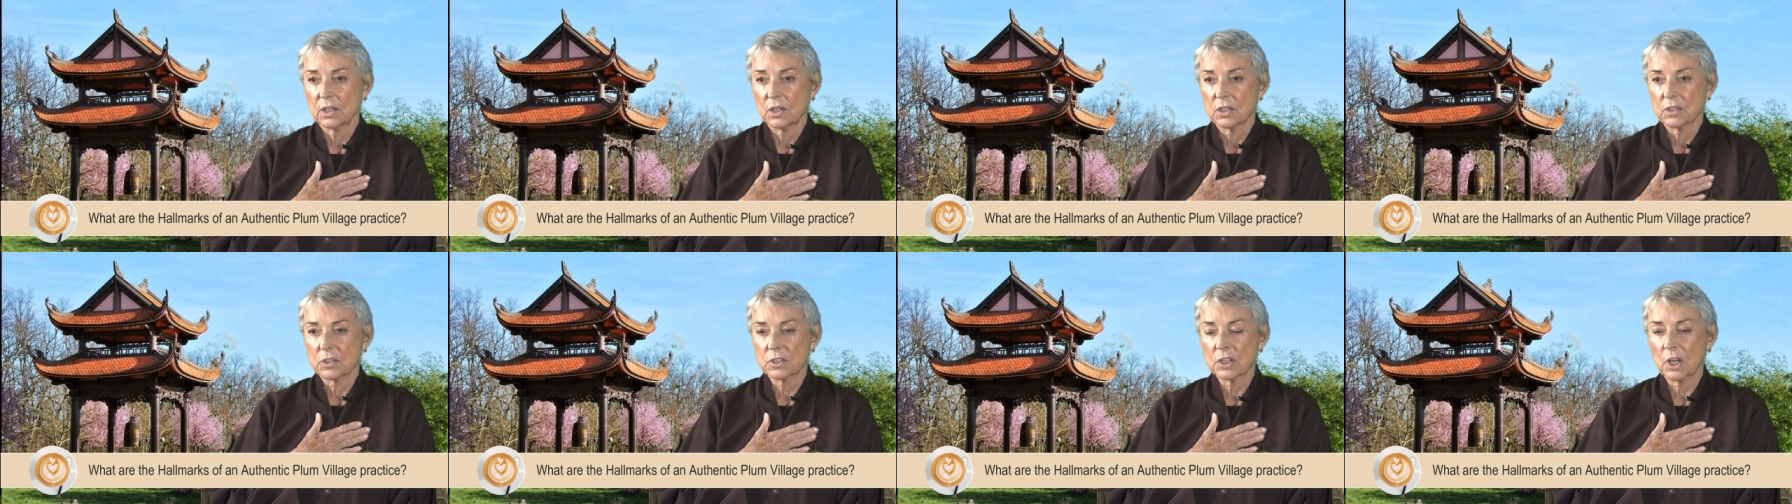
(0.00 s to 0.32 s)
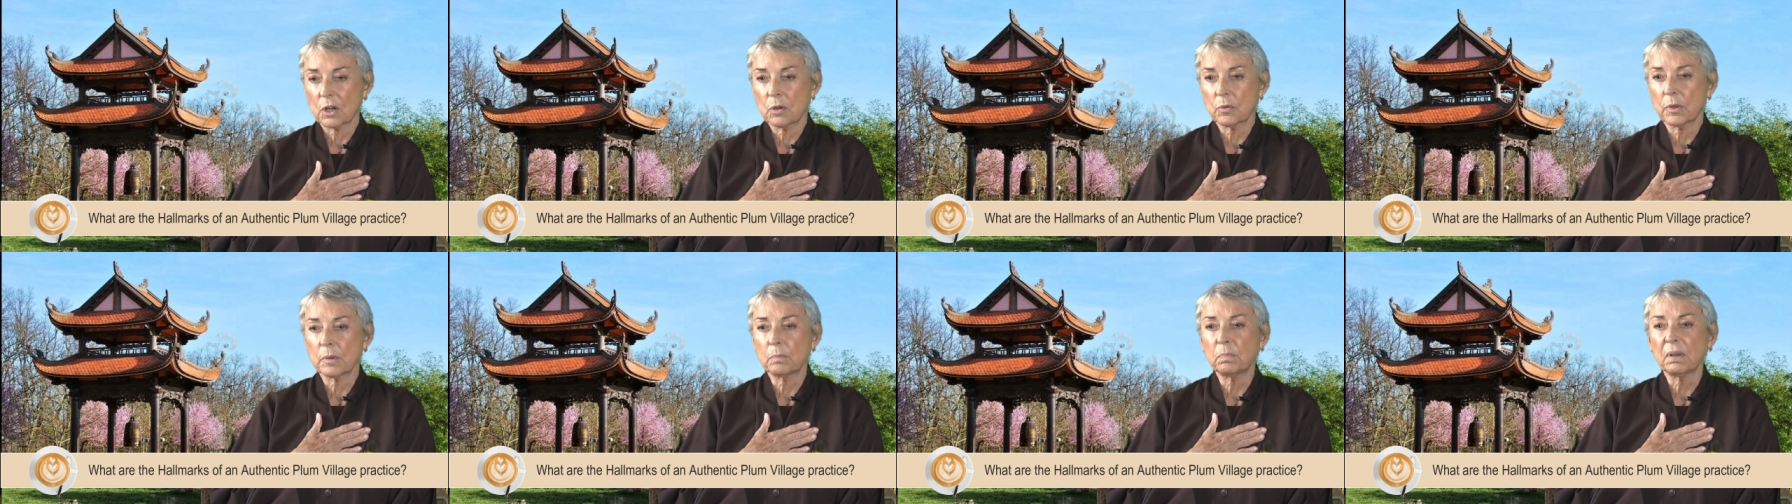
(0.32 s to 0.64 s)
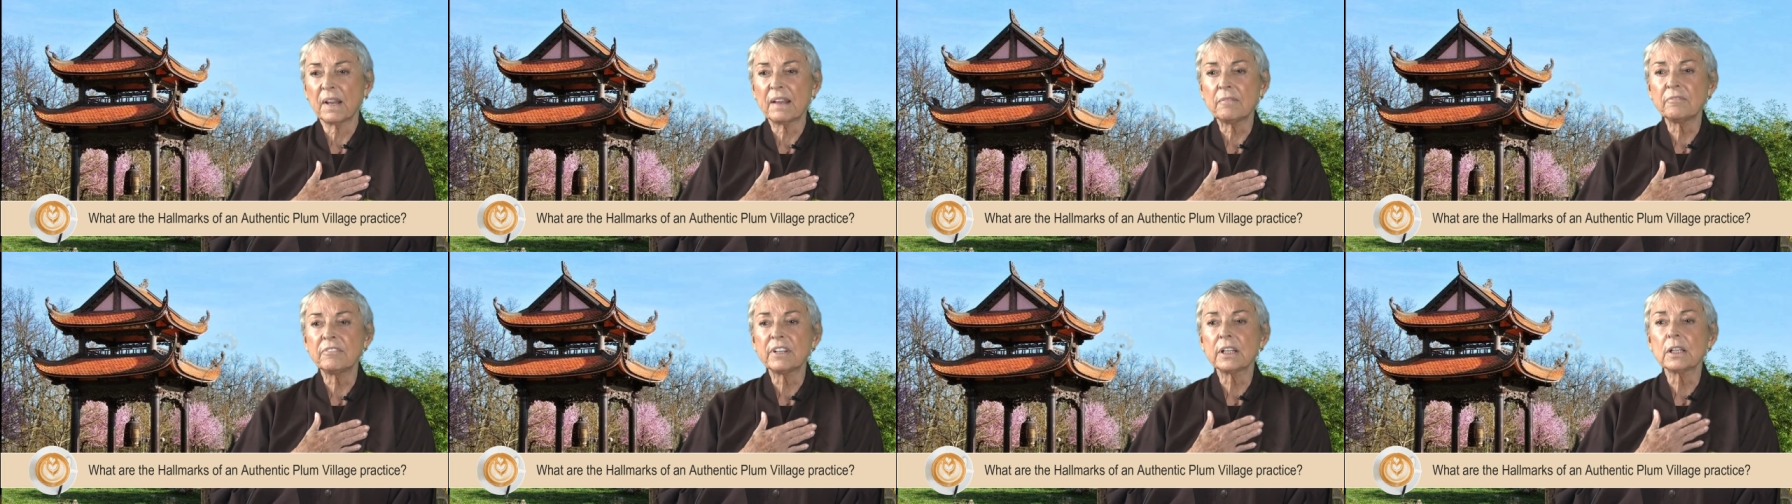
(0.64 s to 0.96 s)
So the
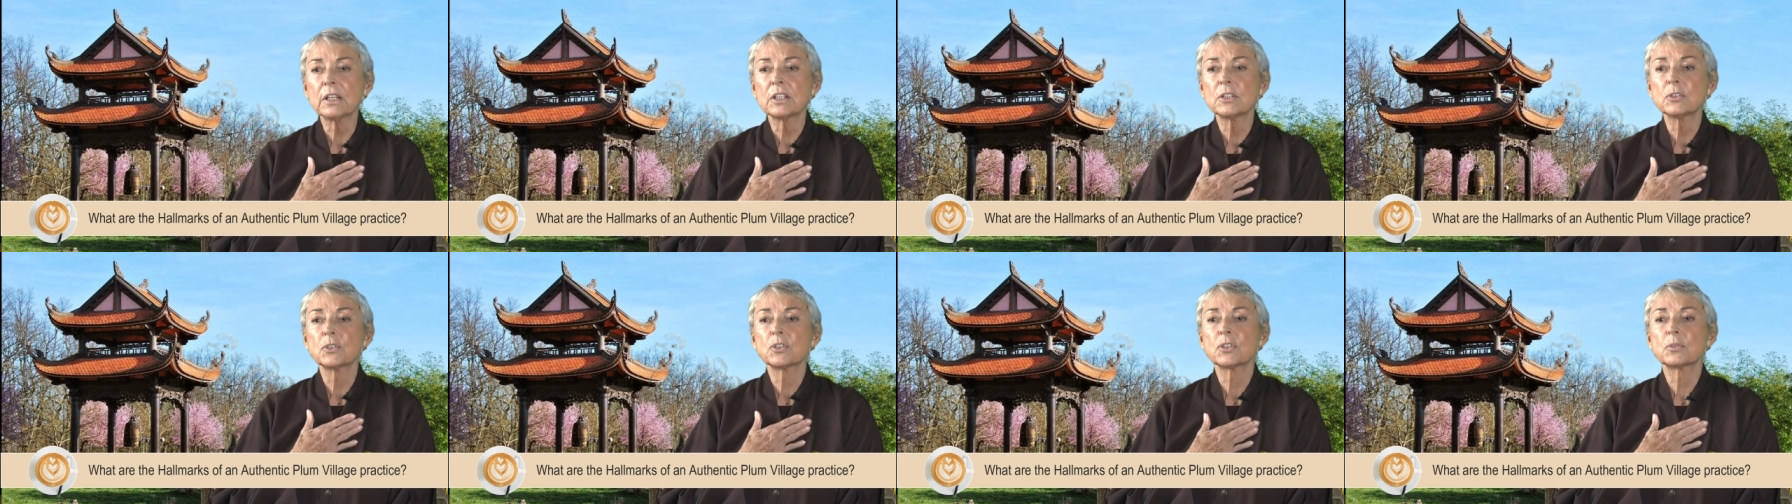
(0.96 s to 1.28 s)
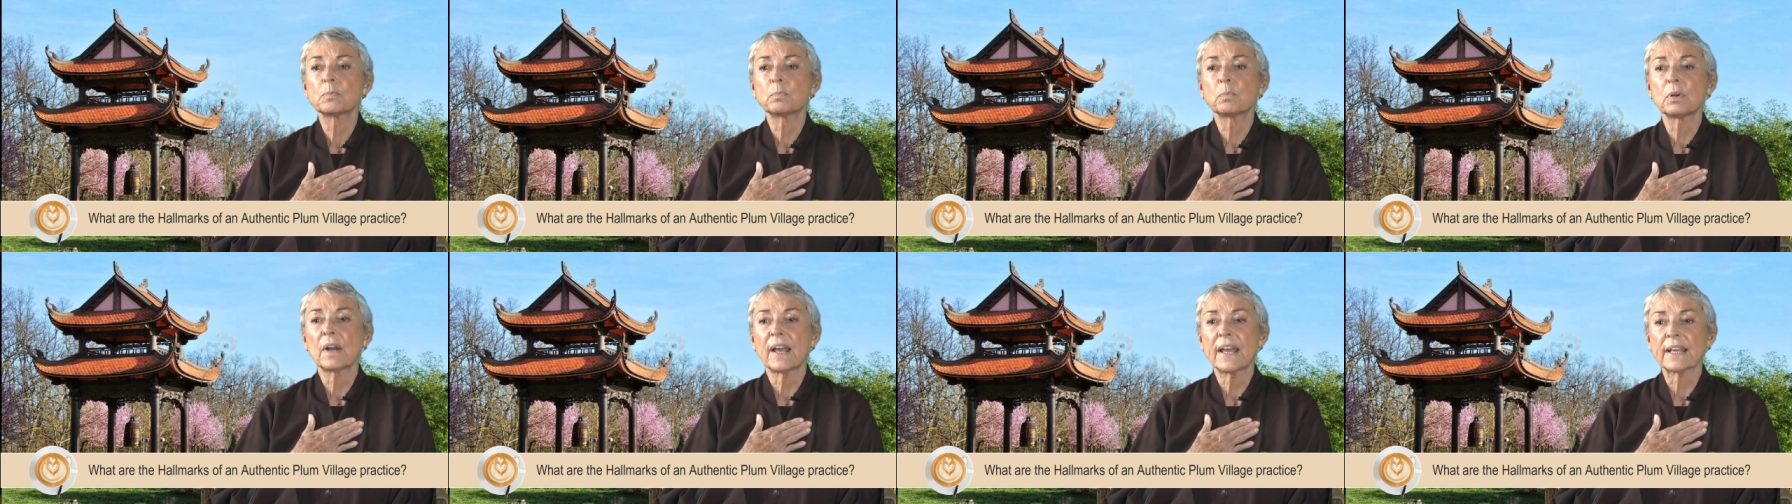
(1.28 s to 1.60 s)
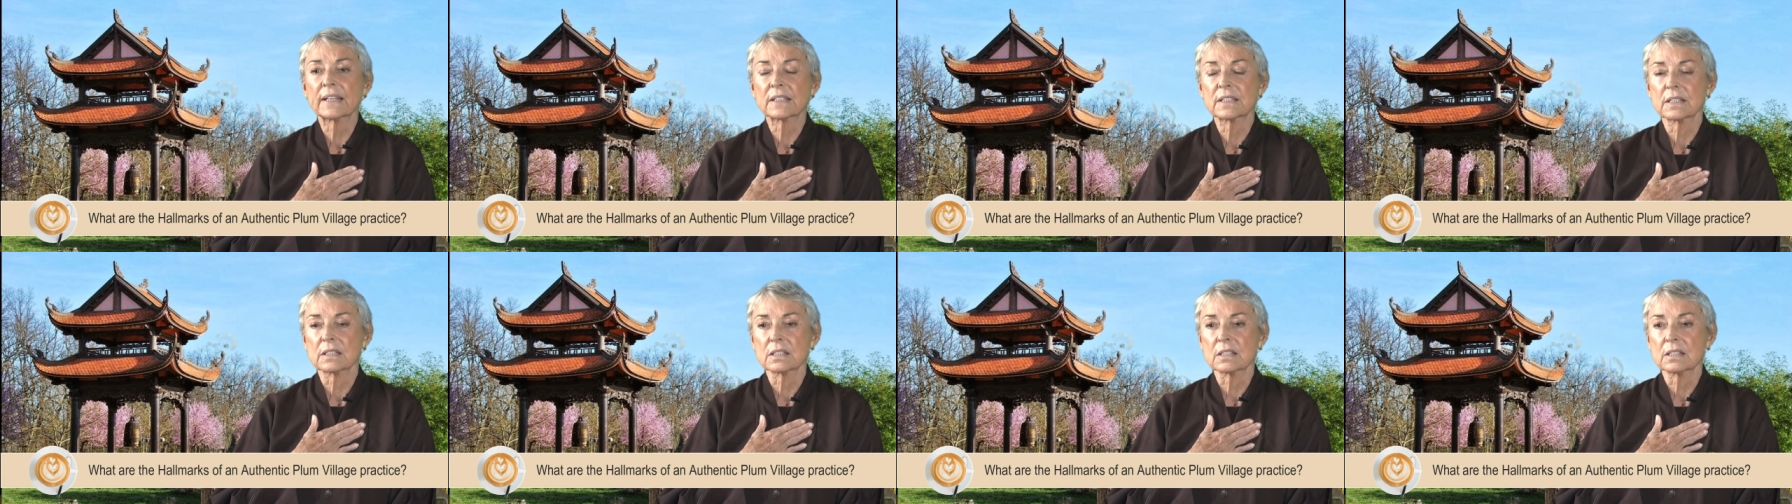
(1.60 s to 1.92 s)
Plum Village
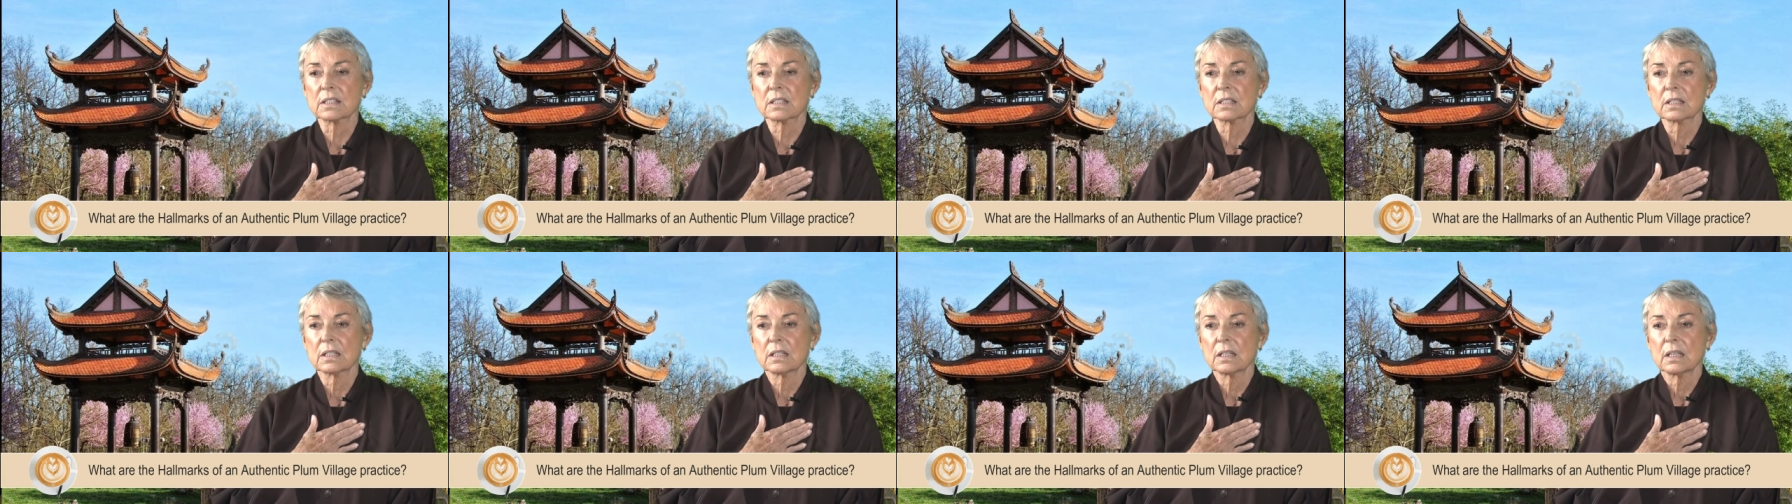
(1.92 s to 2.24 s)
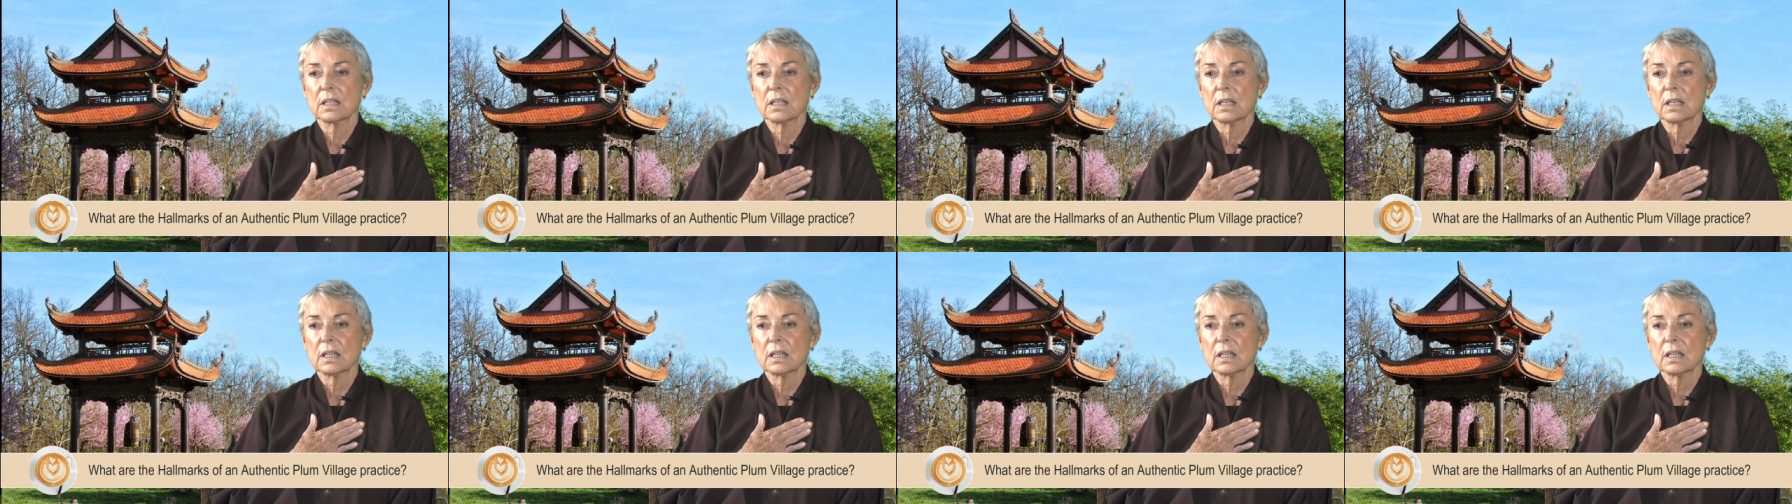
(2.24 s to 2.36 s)
practice,